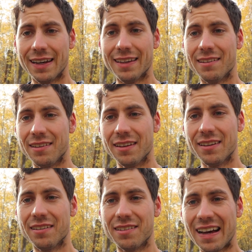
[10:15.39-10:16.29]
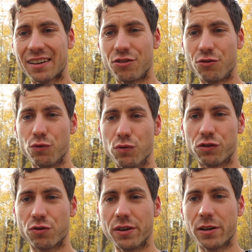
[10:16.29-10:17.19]
in these sectors
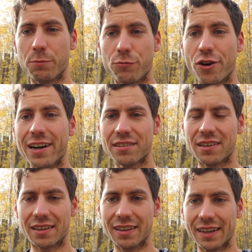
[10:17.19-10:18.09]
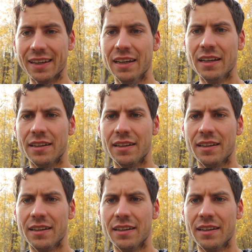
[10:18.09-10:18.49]
was going up drastically.